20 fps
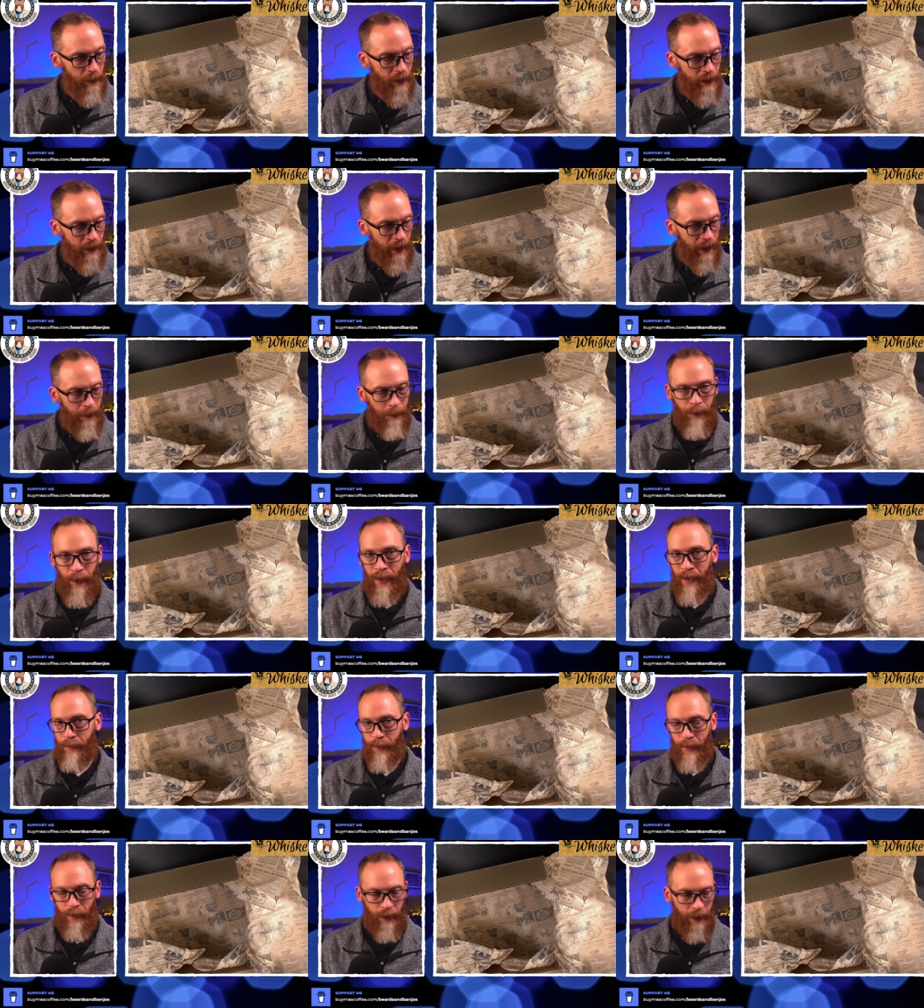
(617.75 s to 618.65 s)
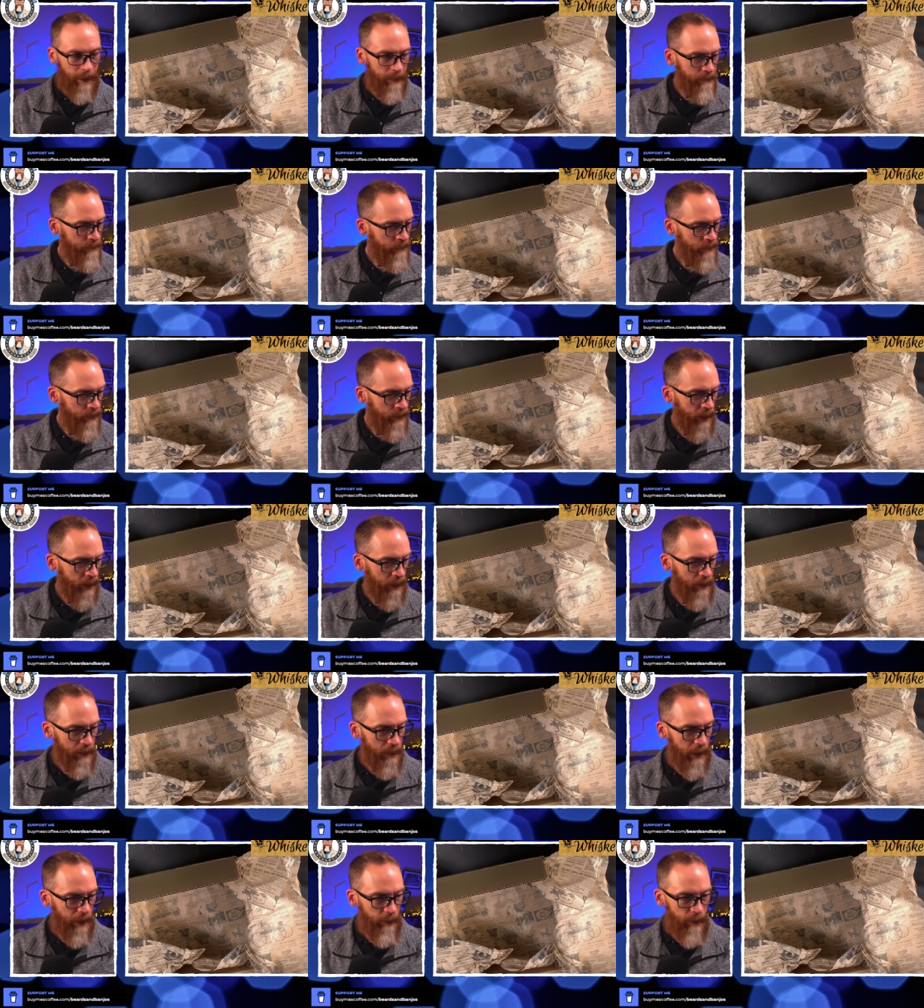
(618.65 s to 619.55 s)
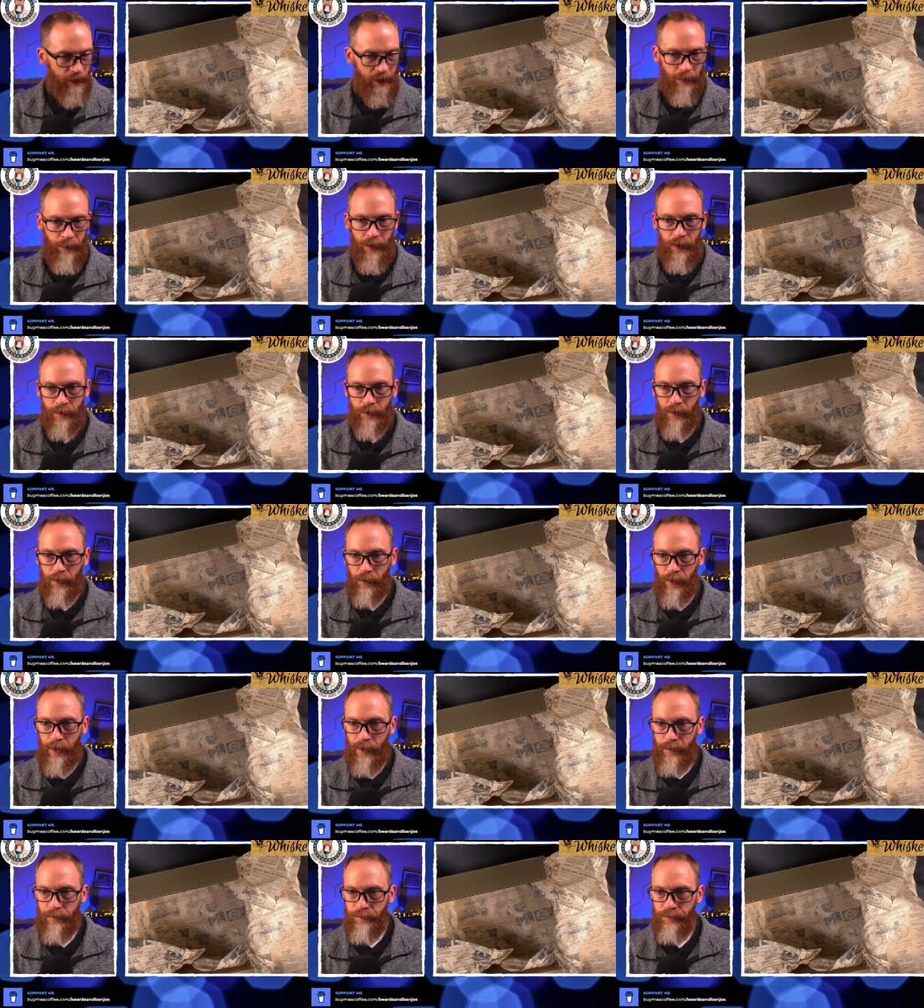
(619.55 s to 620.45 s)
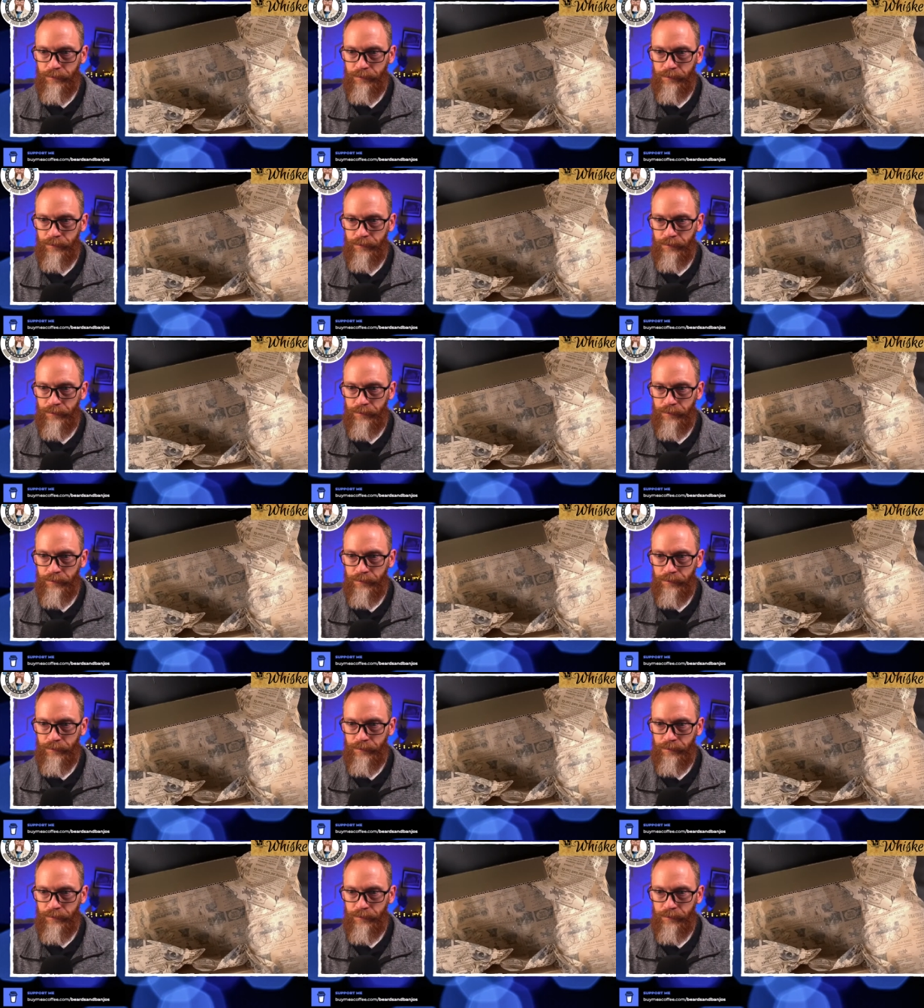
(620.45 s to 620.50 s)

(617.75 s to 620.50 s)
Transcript: but not peppery. So that one smells great.